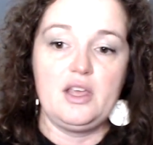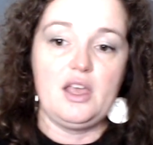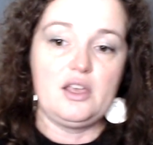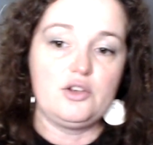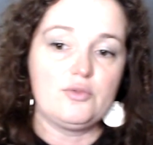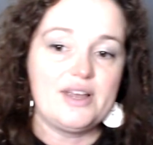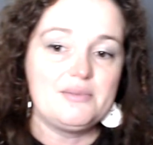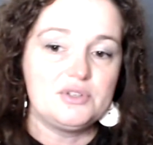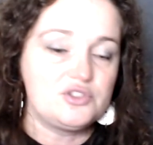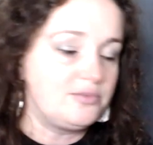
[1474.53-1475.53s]
You're right,
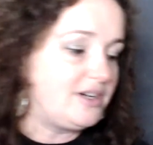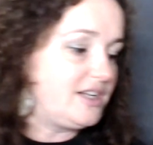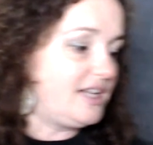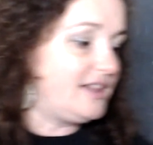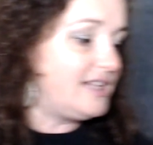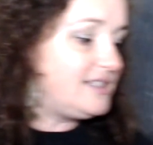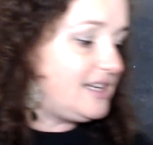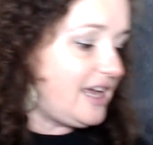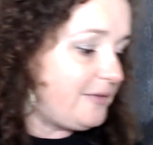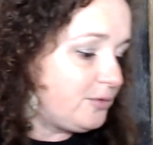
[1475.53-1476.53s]
Mr. Monkey. They did
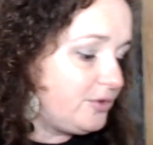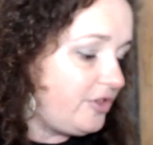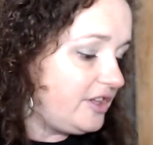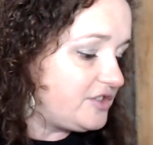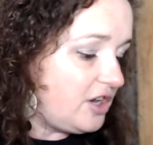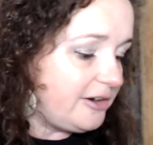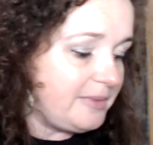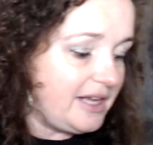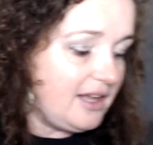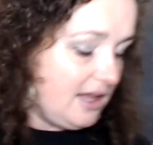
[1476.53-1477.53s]
have a ruthless
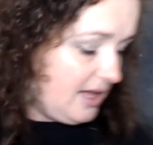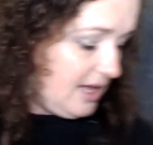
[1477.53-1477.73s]
army,